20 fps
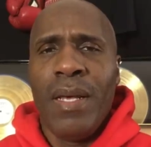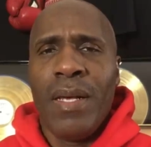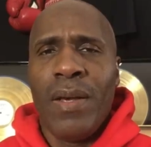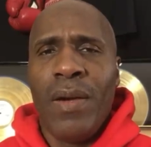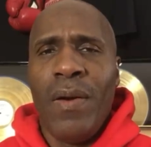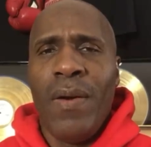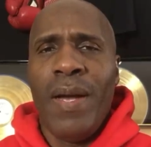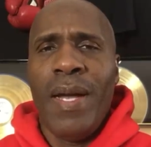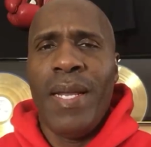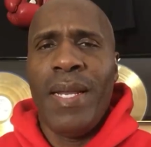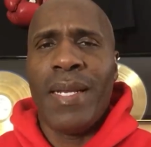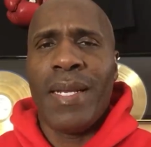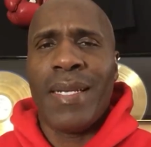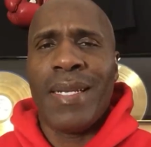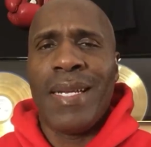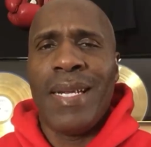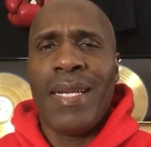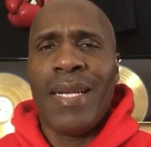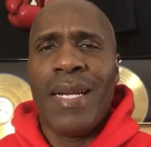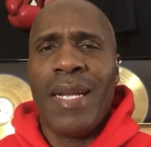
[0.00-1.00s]
Go ahead and
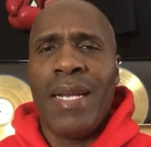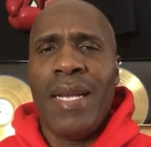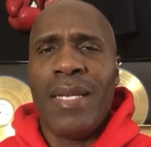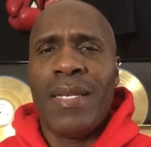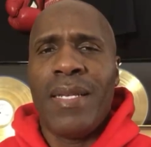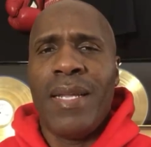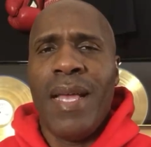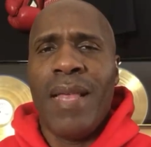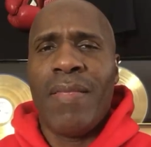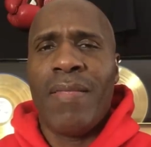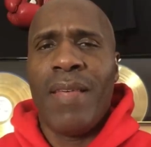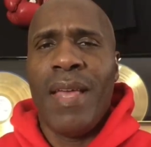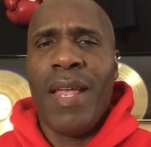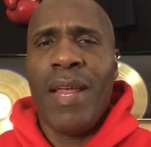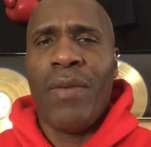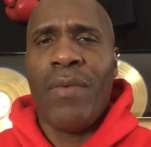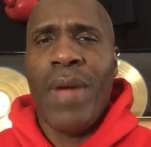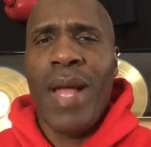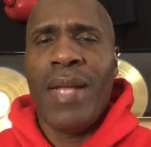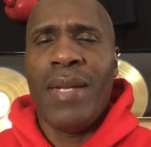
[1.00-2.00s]
click that
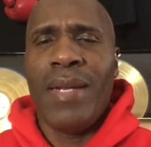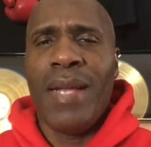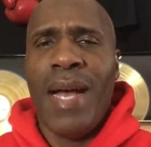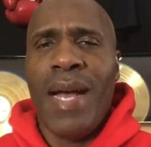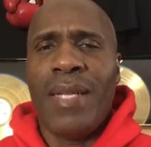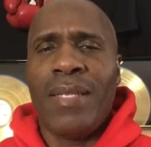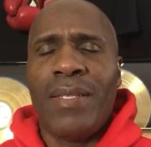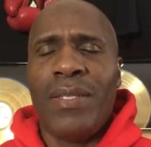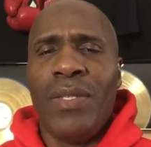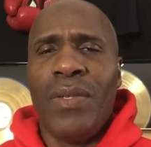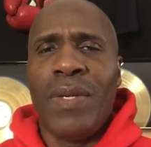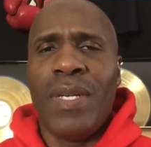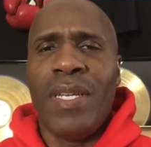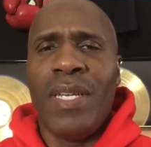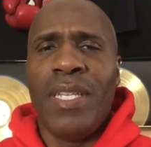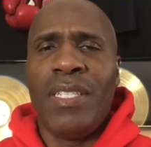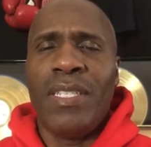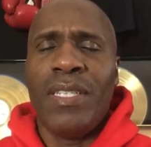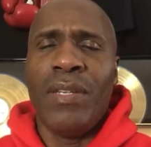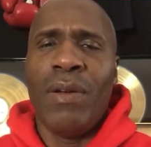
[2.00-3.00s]
thing right now so you can
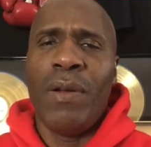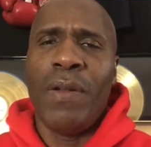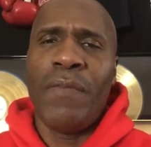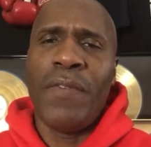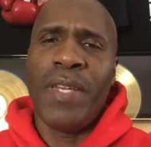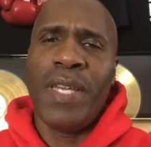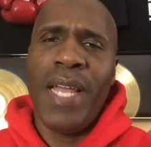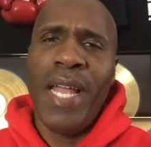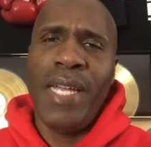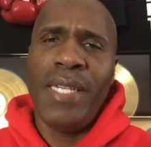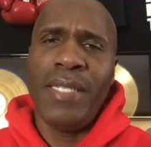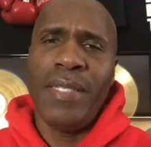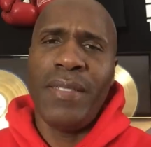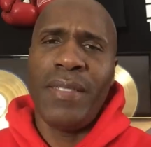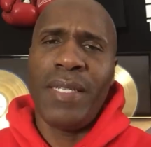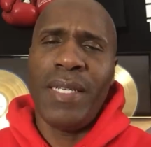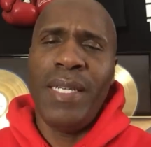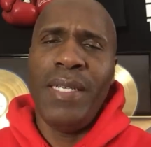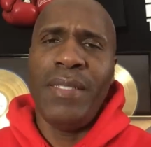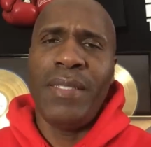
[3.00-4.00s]
get your
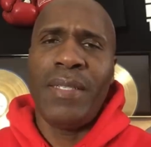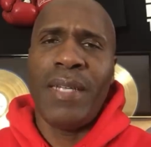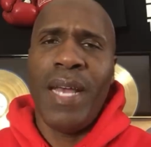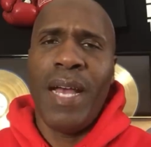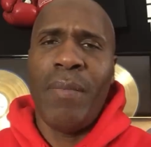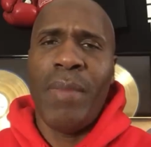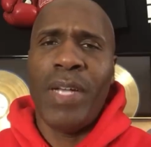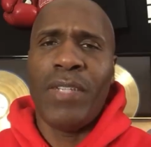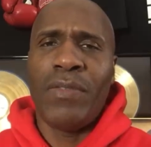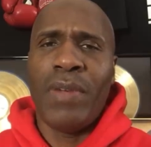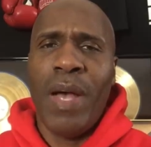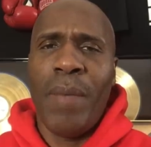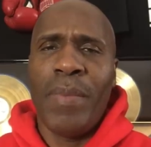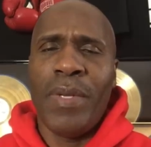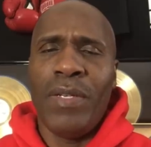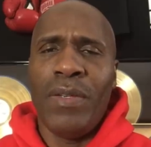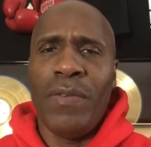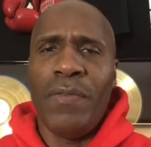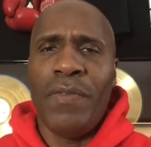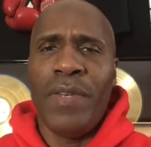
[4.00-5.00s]
notifications each time I drop a
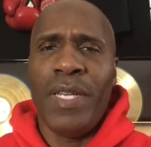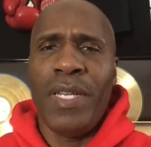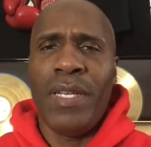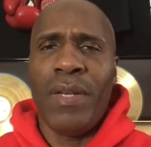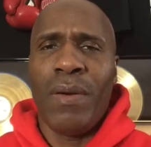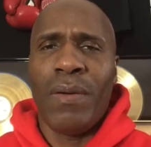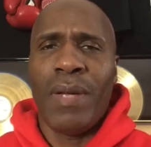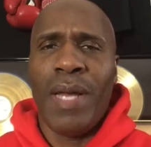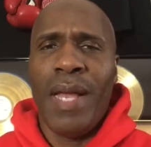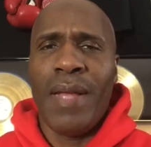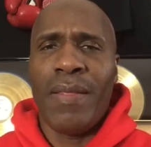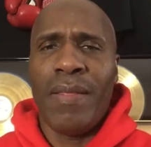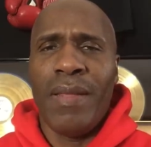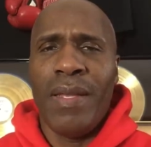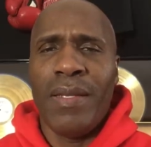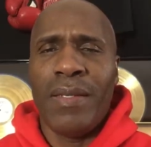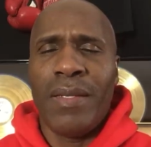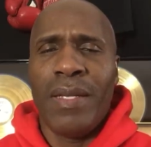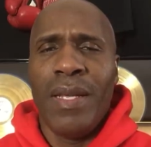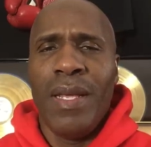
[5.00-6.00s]
new video like
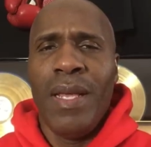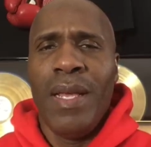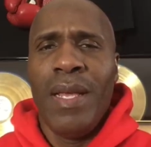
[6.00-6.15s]
this.